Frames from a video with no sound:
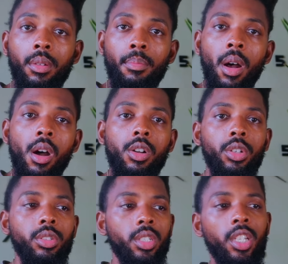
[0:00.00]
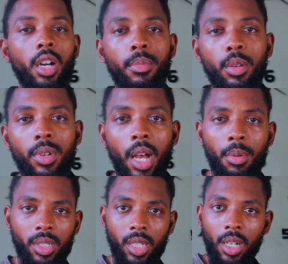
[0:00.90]
My uncle used to tell me when I
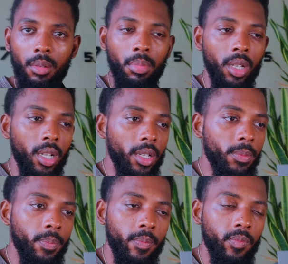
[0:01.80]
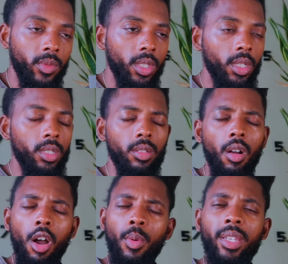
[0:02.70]
was a young blood, he used to
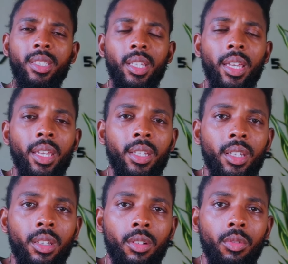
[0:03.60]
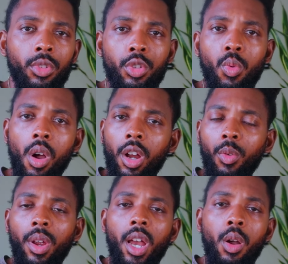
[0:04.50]
always say, when you walk
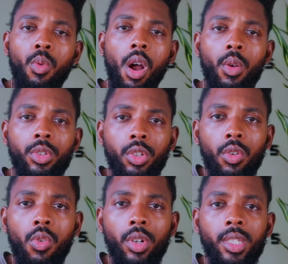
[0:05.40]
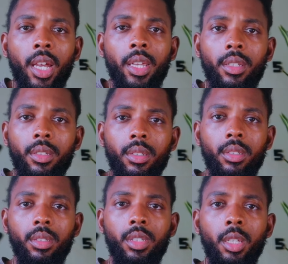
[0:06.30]
around, walk with your core tight,
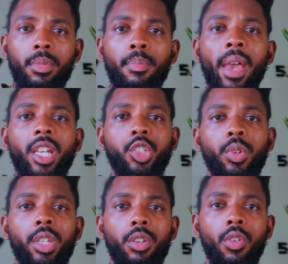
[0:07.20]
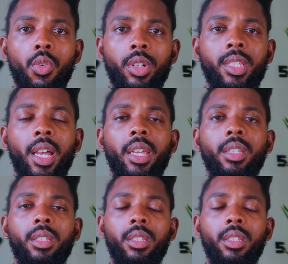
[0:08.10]
keep your back straight and your core tight.